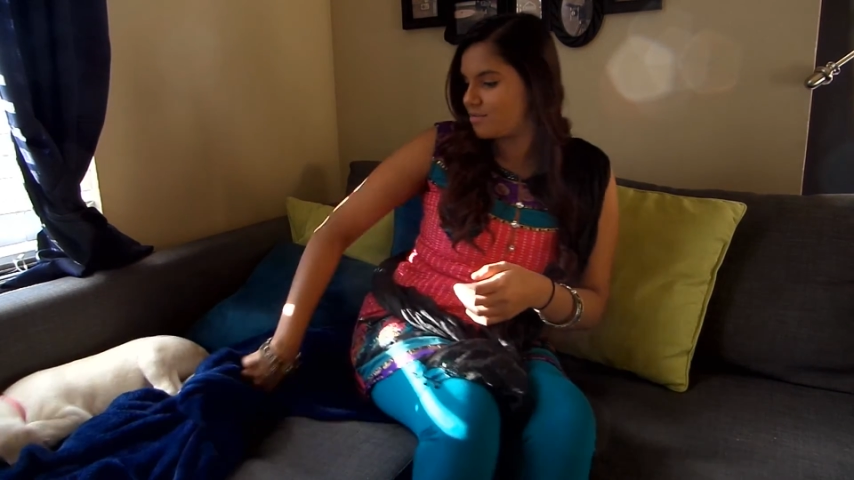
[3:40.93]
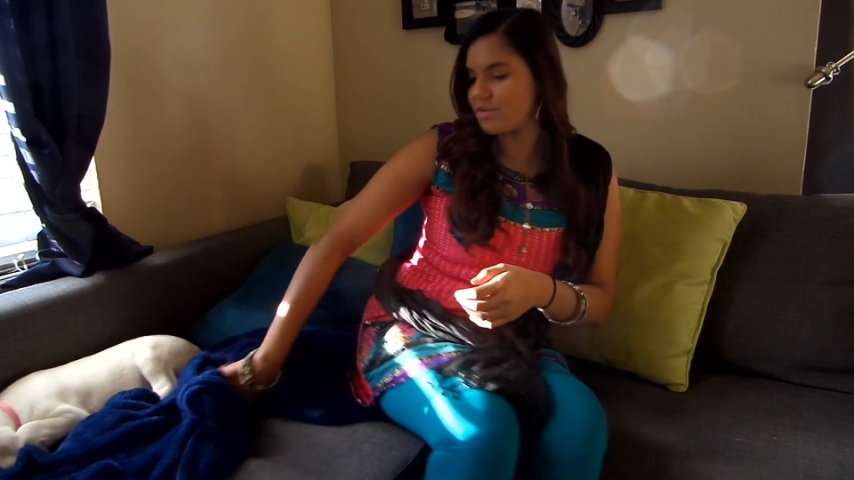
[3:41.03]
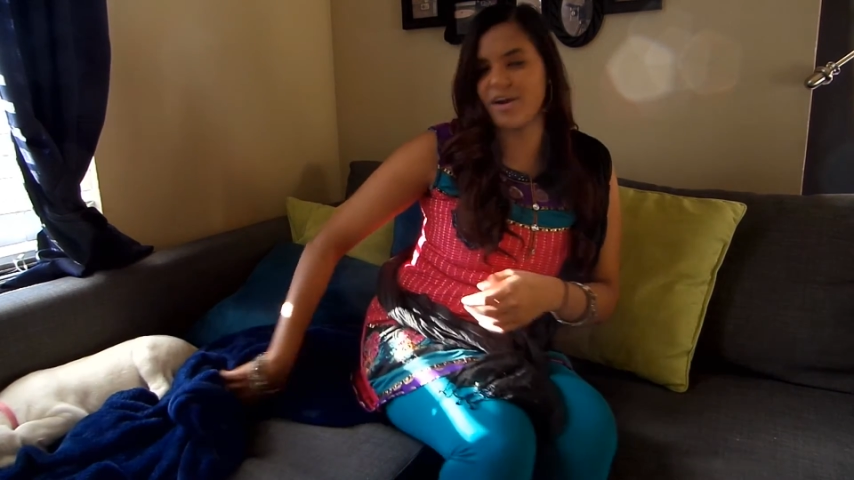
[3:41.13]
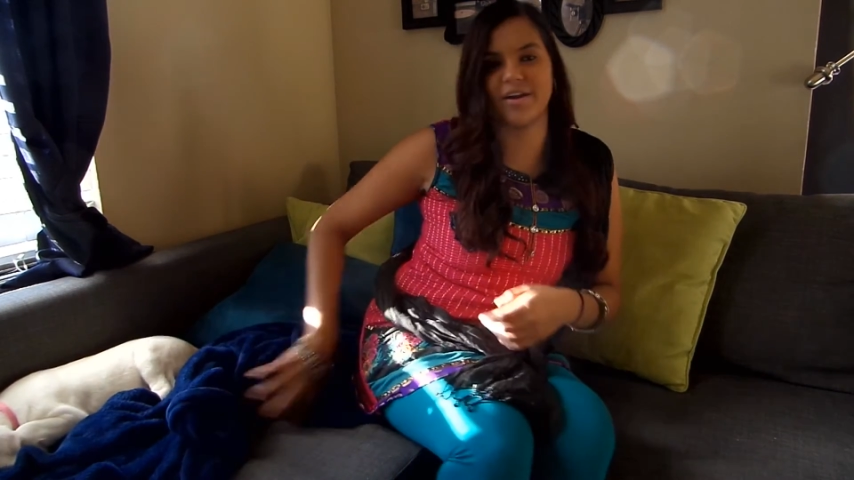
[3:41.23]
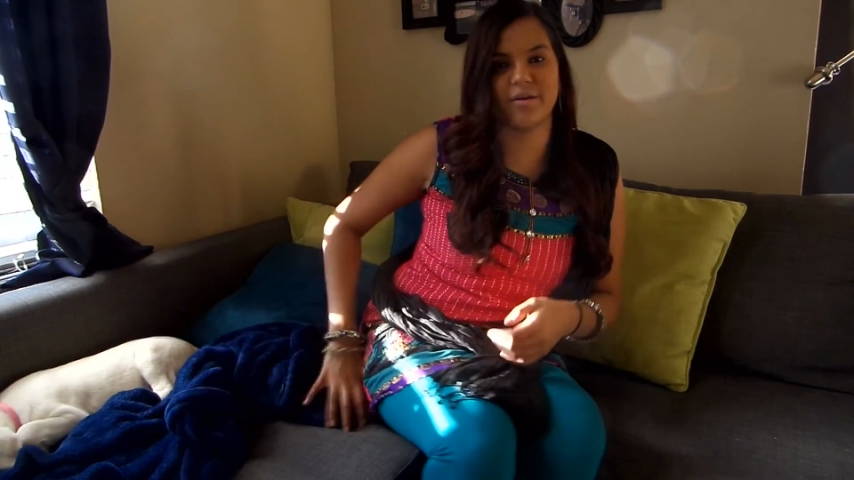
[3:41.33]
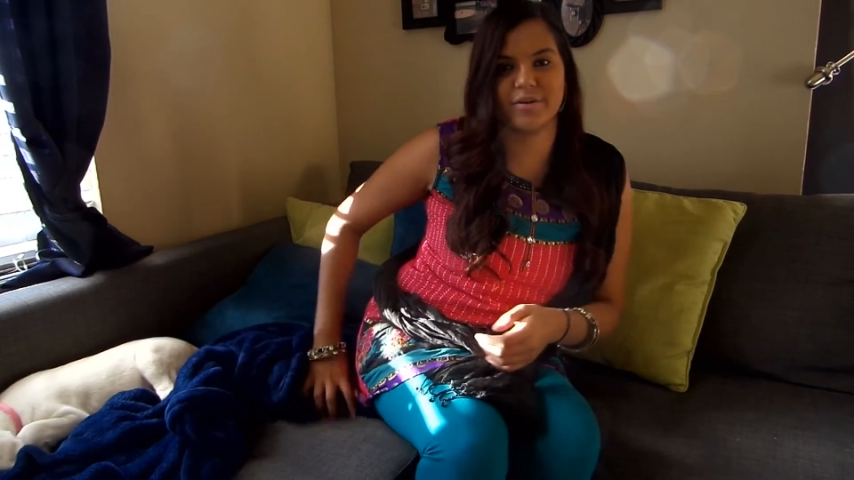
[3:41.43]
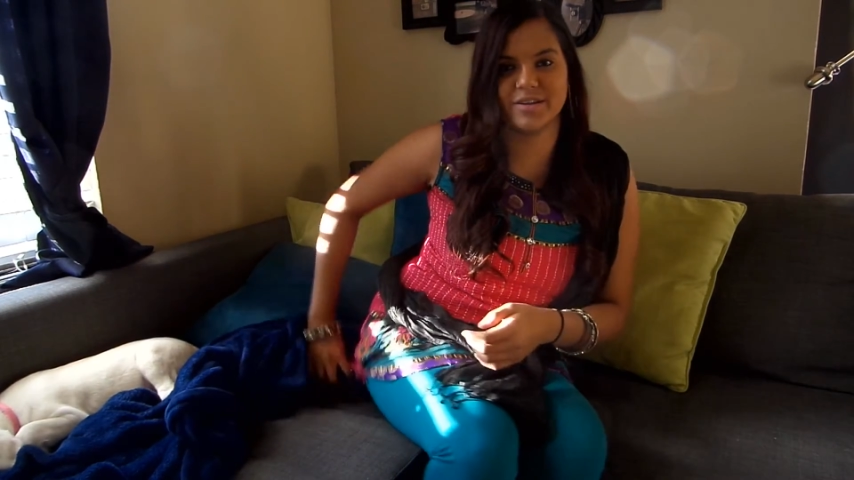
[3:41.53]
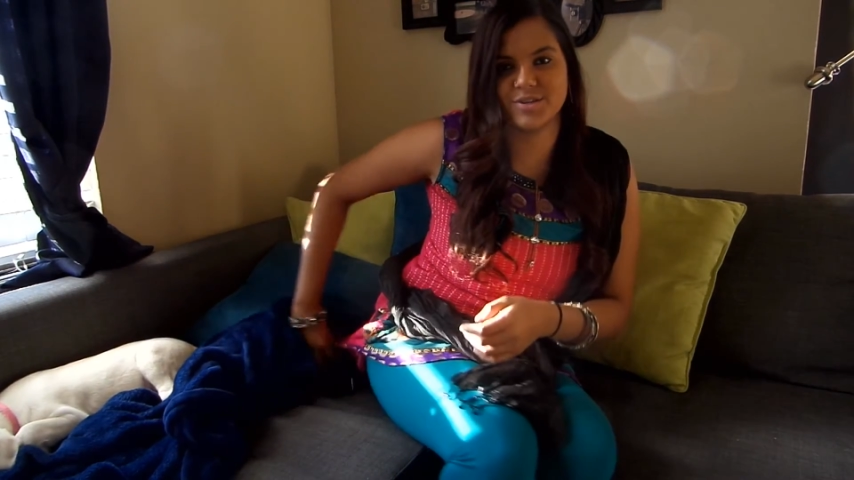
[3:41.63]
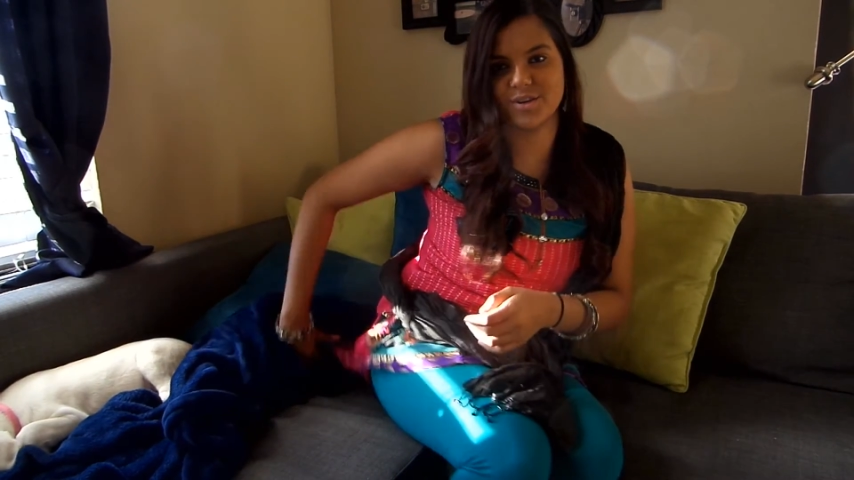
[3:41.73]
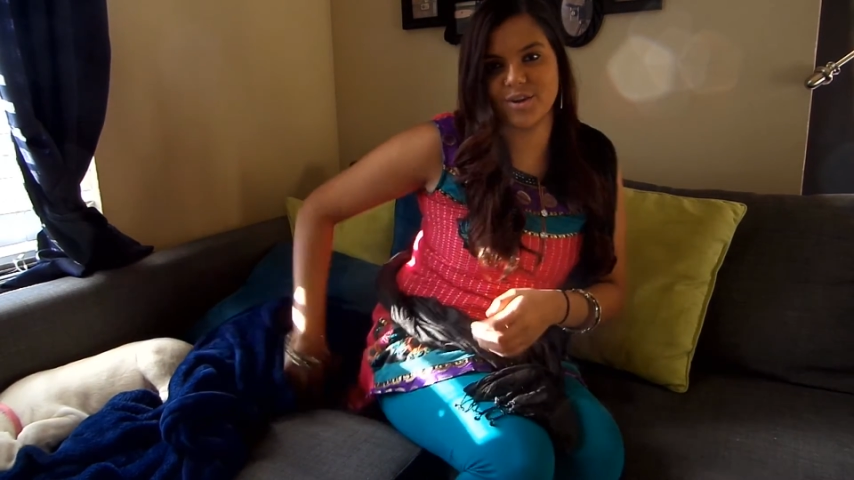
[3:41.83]
Sorry.
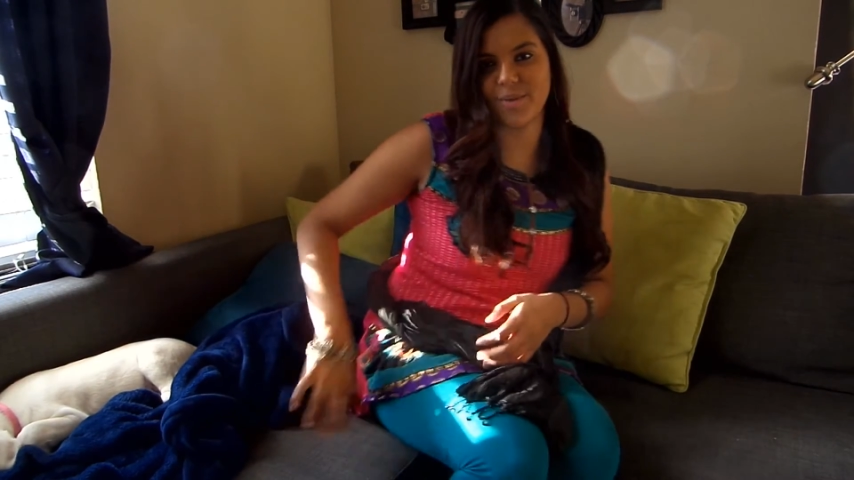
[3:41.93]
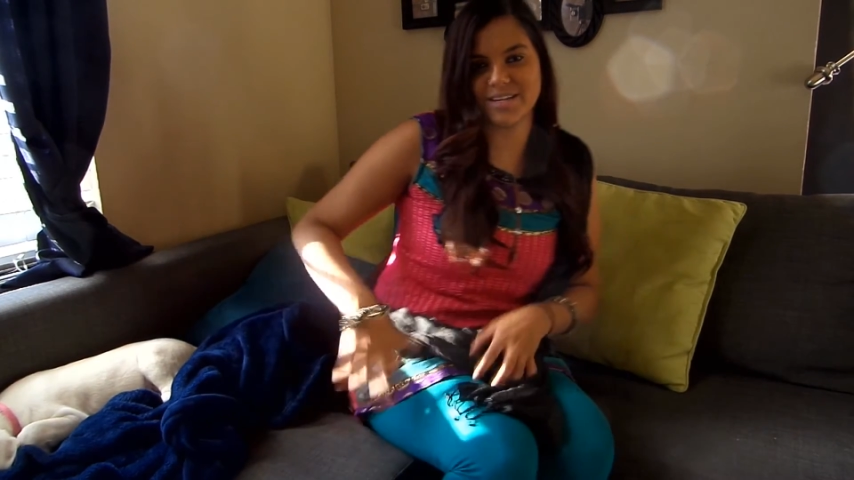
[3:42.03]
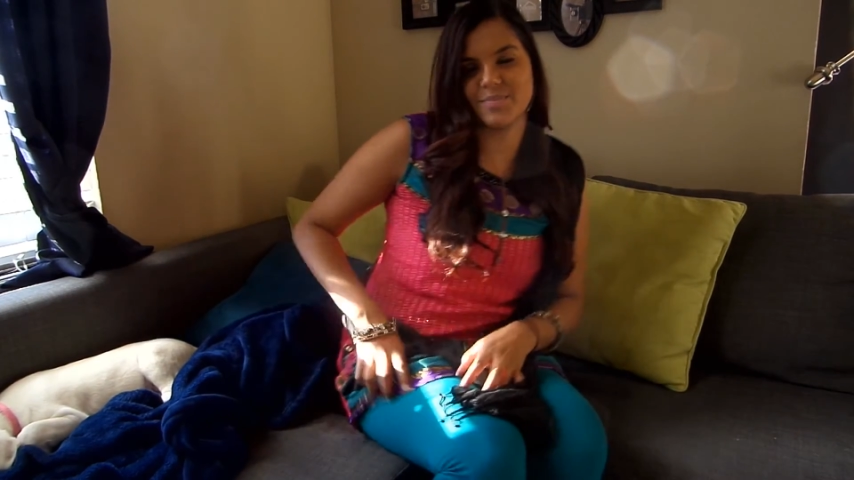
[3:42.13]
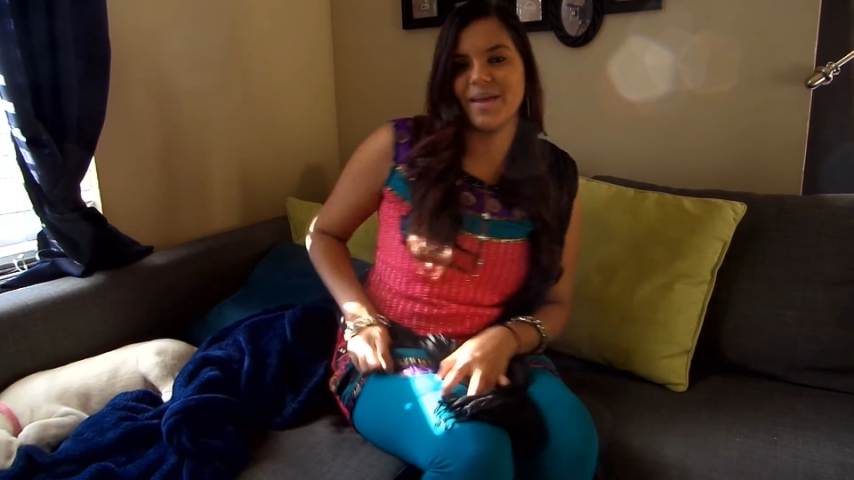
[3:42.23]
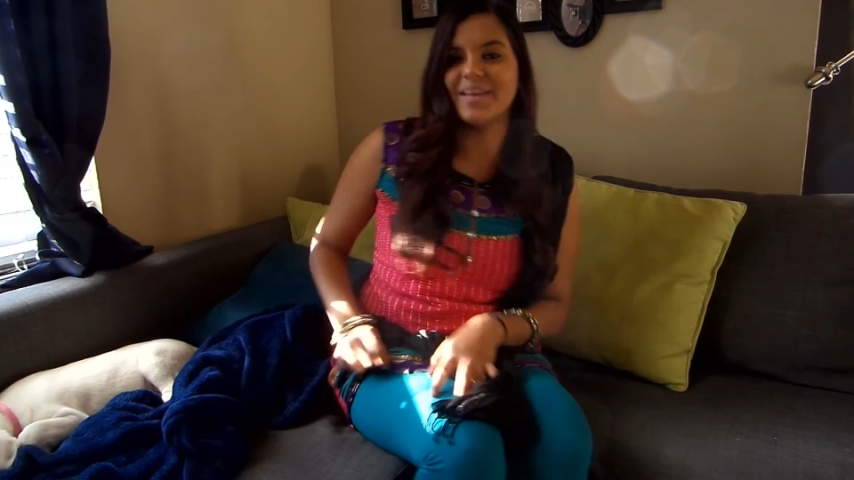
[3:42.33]
Okay, she can go back to